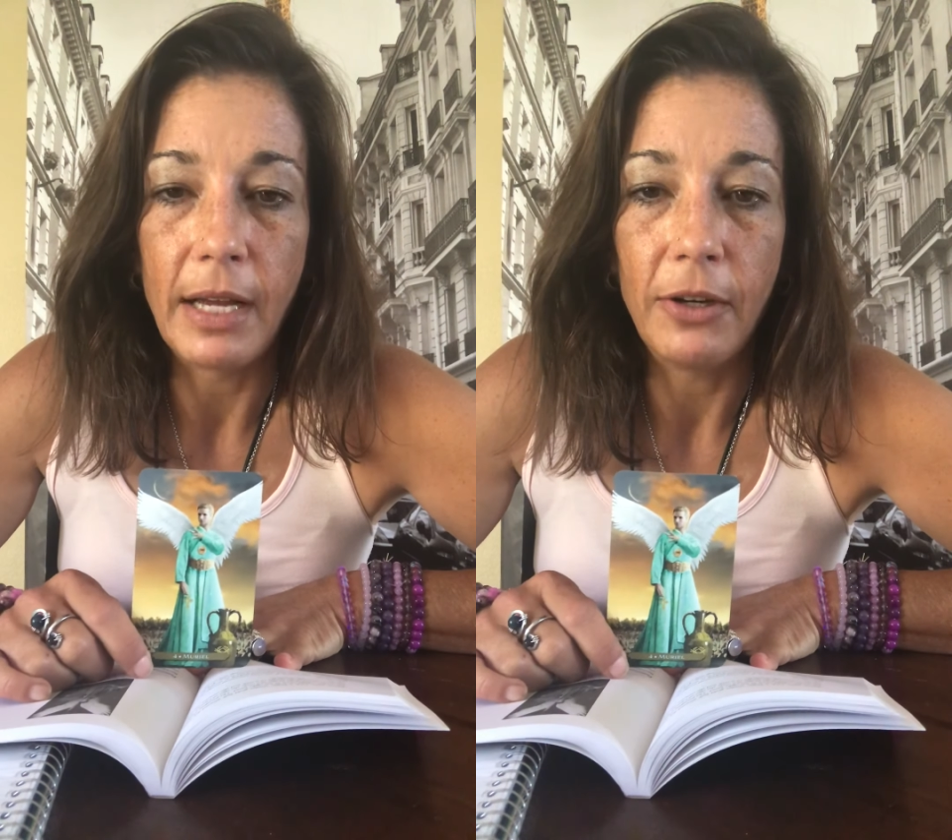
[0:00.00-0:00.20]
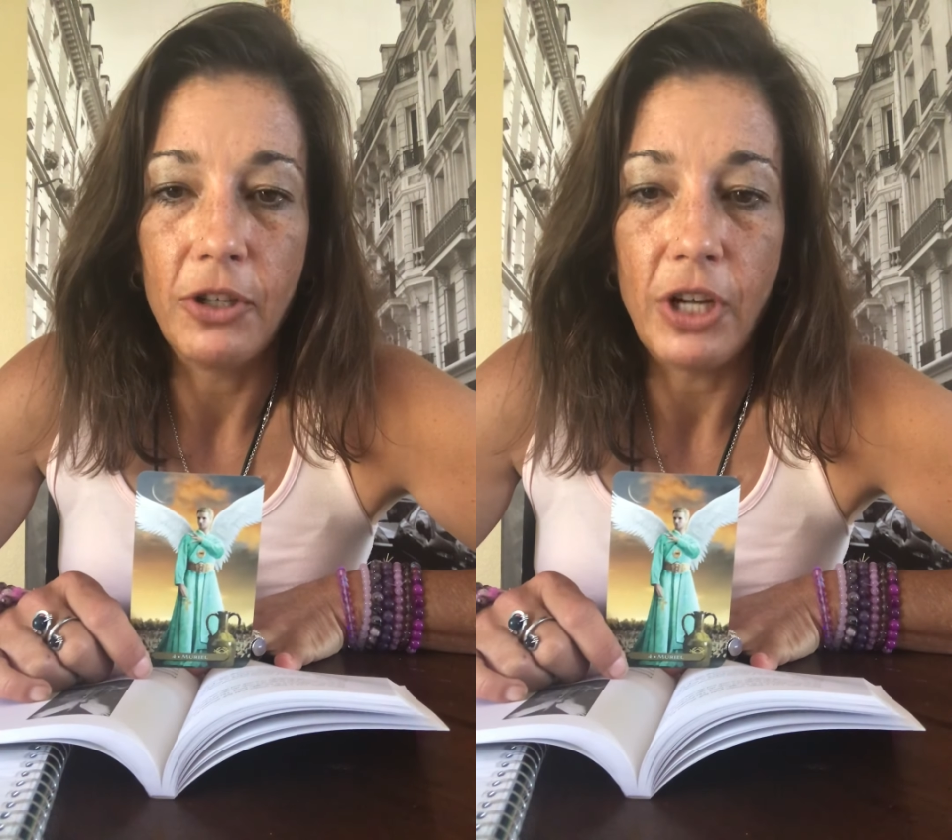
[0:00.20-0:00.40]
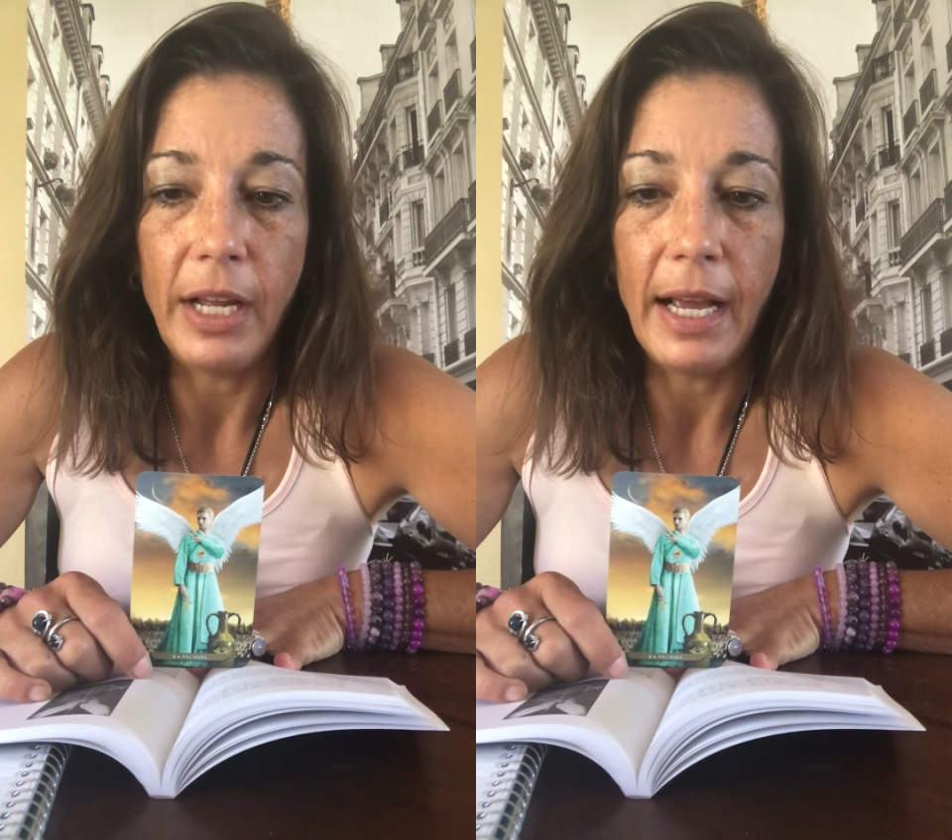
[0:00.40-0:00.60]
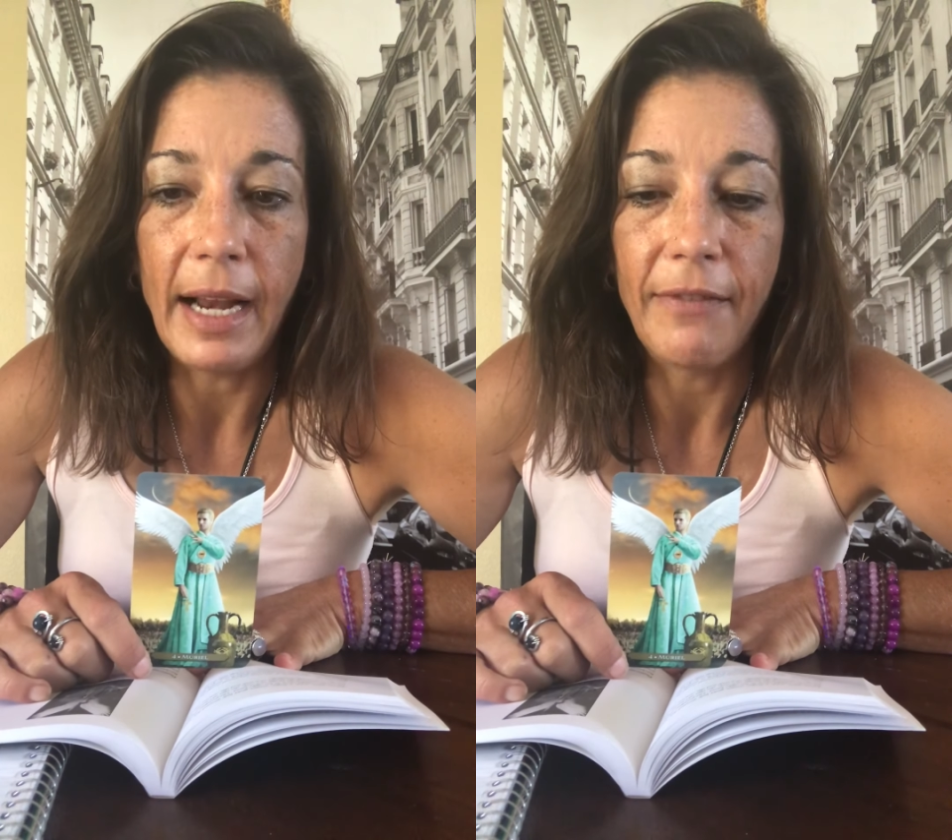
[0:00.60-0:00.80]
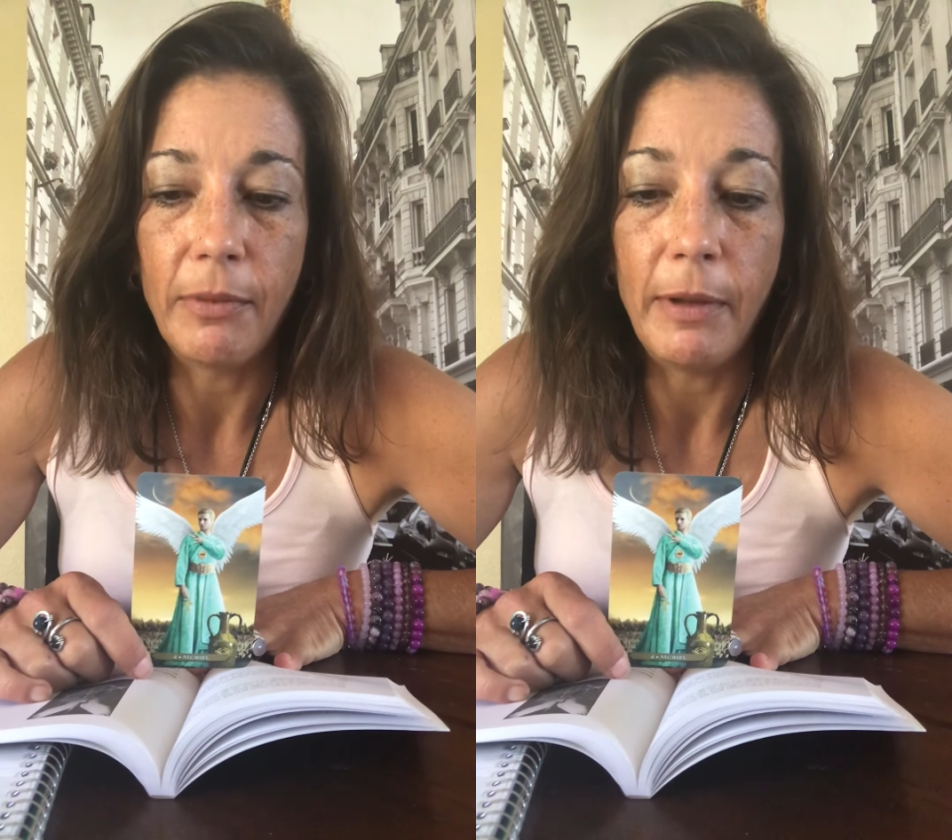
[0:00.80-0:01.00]
energy and
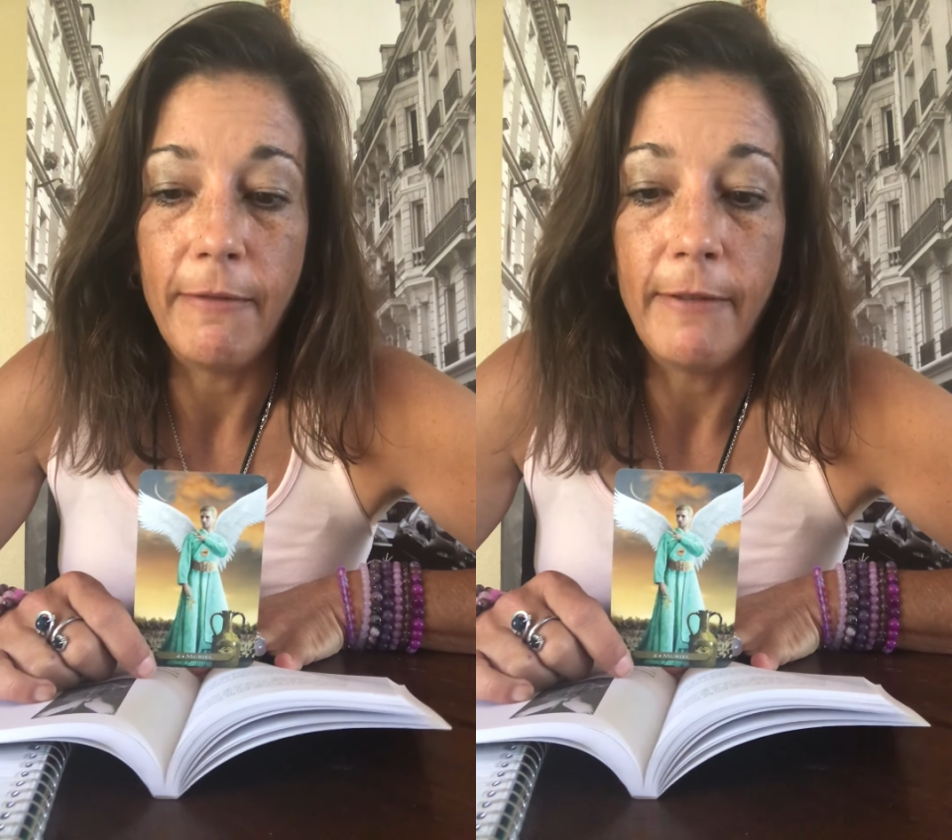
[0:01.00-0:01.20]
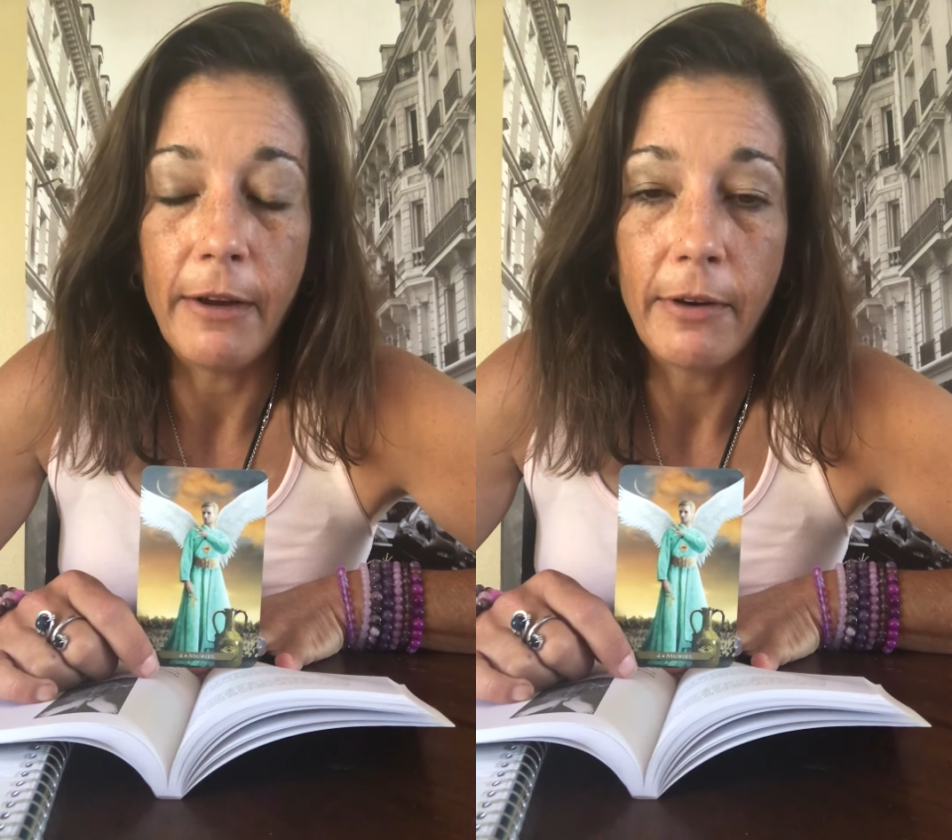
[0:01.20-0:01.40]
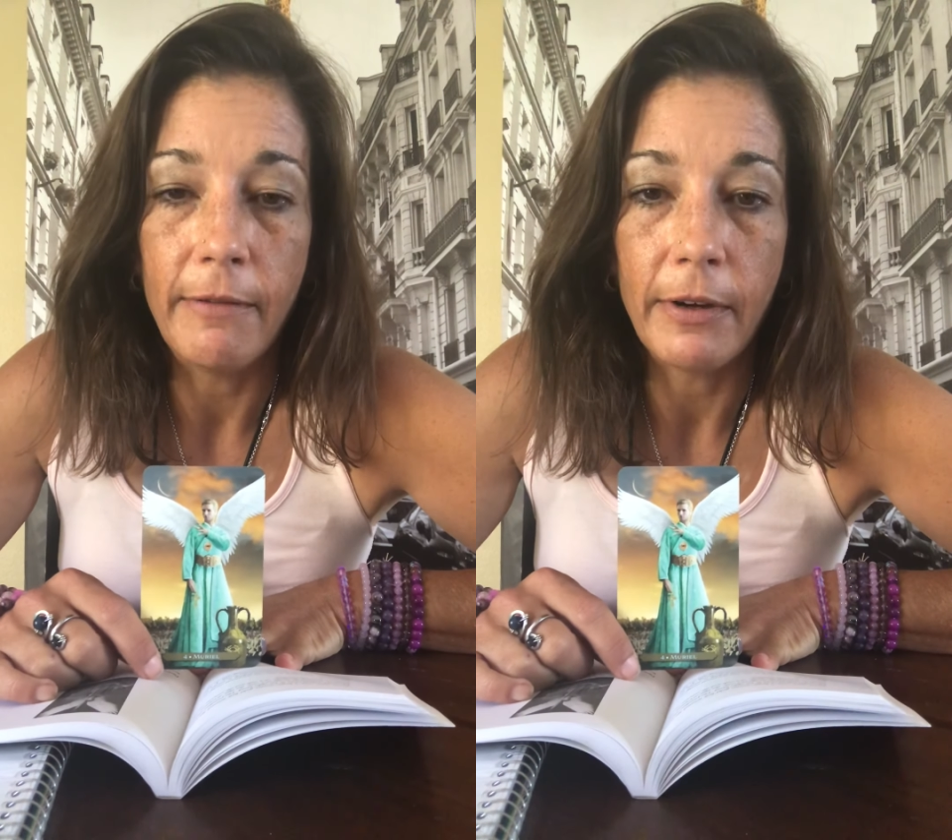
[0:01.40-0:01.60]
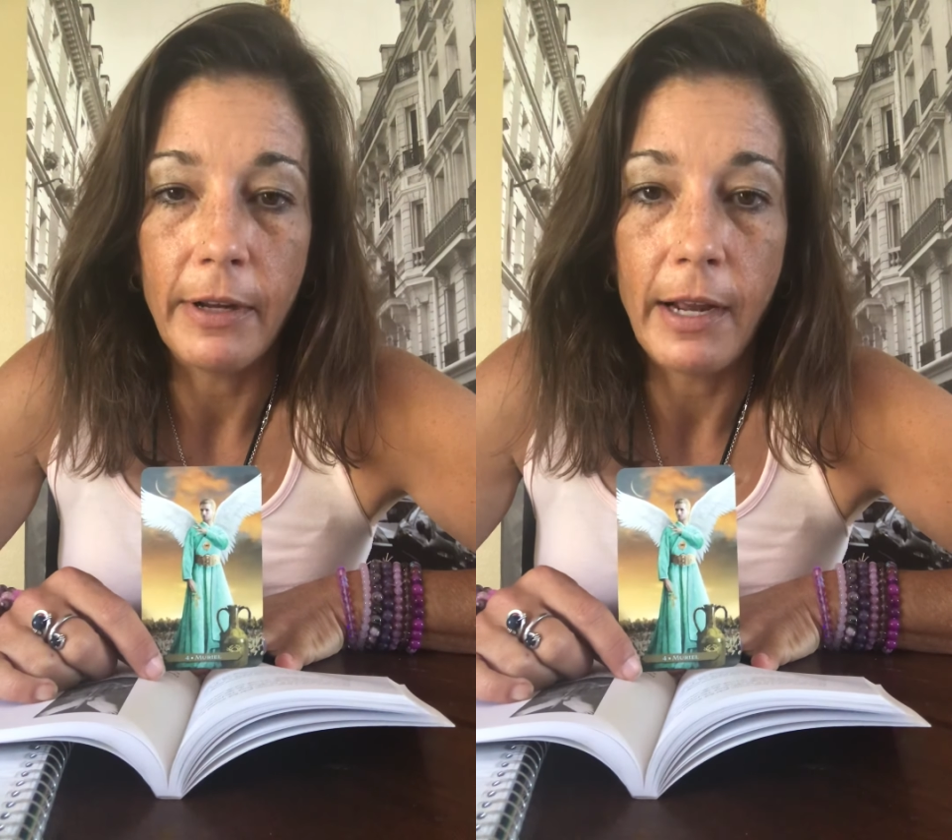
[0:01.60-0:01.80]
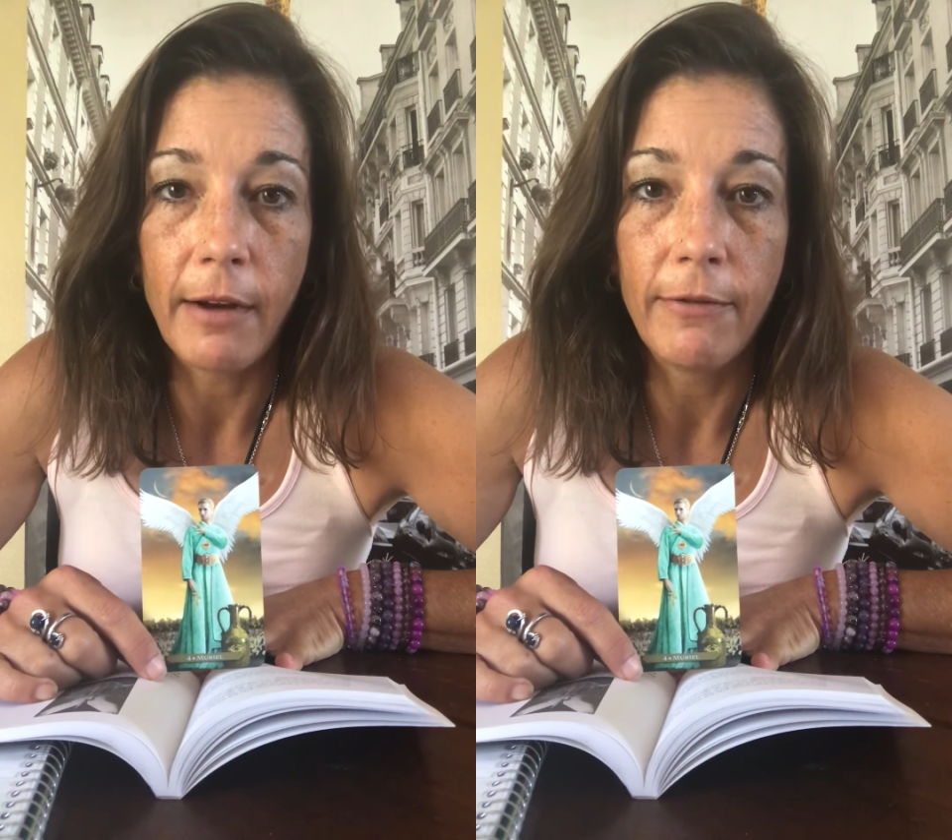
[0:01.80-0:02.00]
I have to be very very
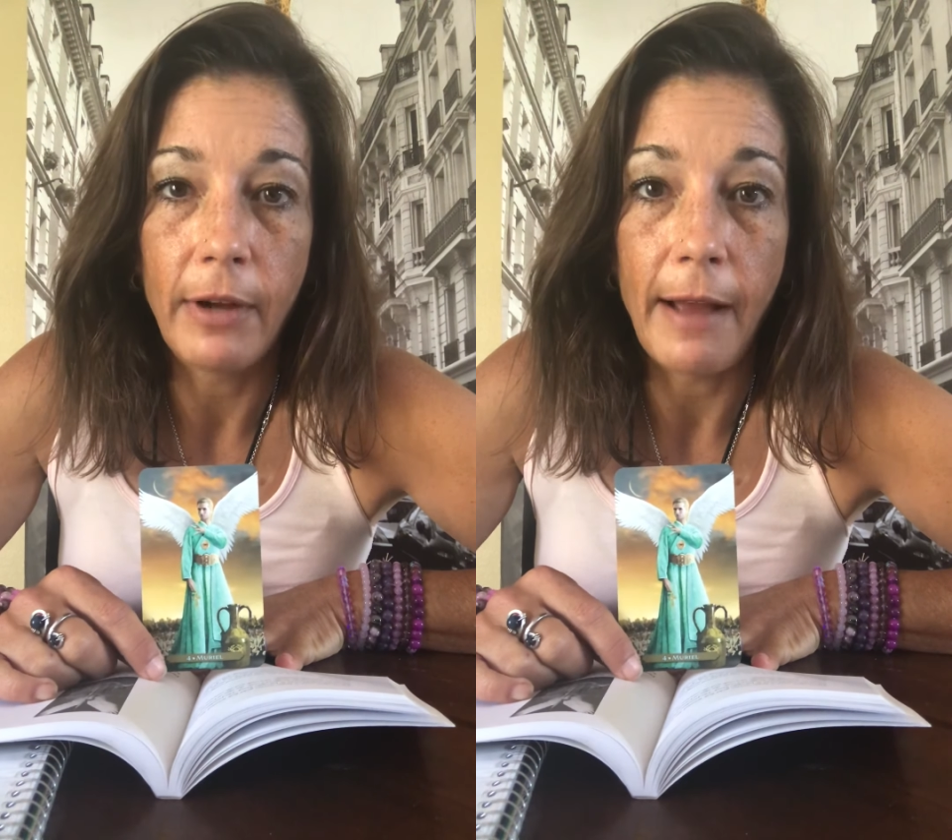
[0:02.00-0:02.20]
careful